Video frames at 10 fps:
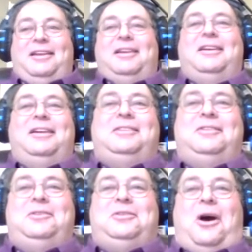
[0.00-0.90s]
I hate
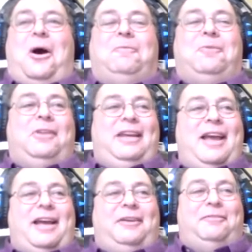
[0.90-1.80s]
to say it, but
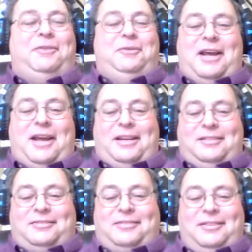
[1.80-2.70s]
I, I think
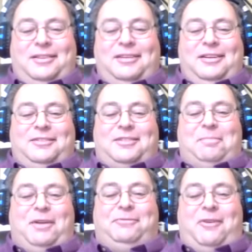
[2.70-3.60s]
I uh,
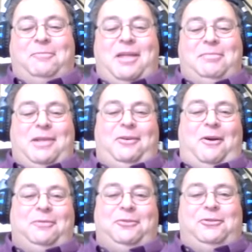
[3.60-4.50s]
might be a little
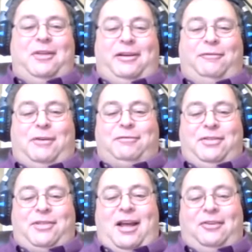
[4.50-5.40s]
skeptical if
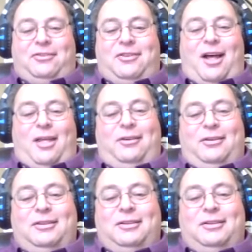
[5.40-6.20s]
anything comes on,